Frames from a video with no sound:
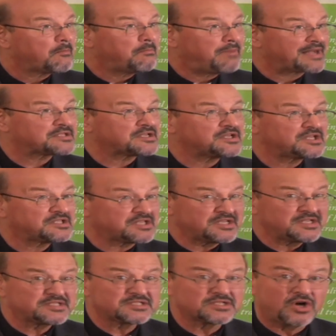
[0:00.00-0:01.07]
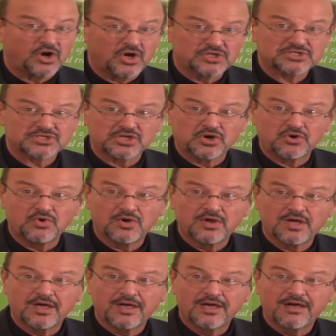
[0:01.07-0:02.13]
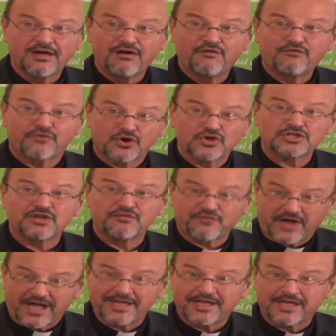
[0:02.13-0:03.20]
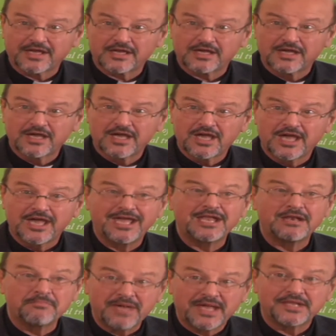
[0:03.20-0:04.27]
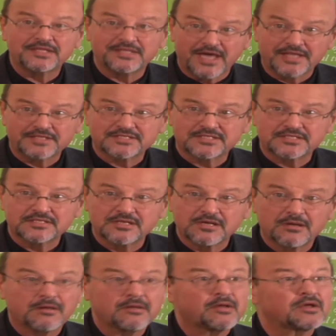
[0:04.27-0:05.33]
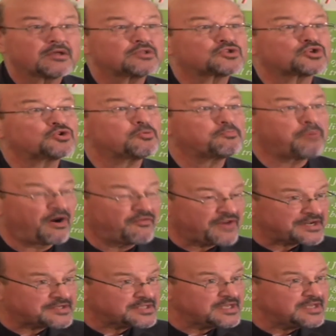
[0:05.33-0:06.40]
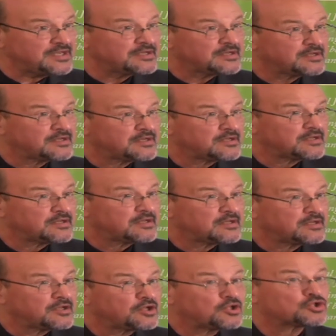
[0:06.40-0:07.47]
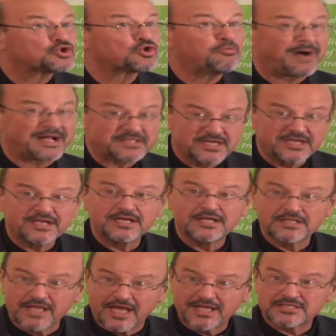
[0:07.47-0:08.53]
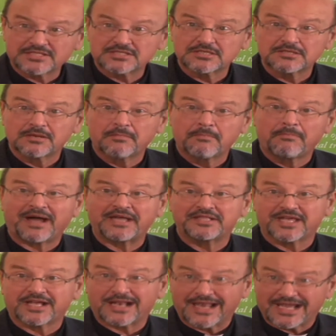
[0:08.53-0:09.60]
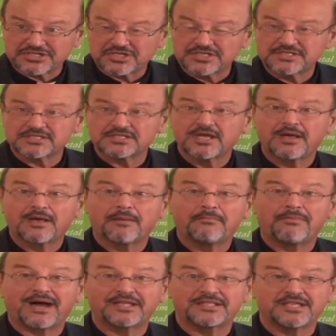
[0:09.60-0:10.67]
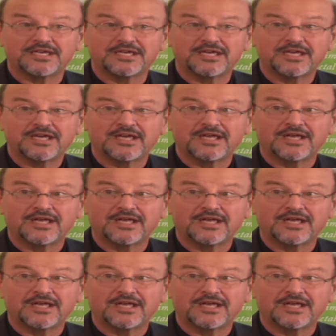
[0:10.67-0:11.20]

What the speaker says: but it is also fructifying in many debts through poverty, through material debts, by the clashes, by the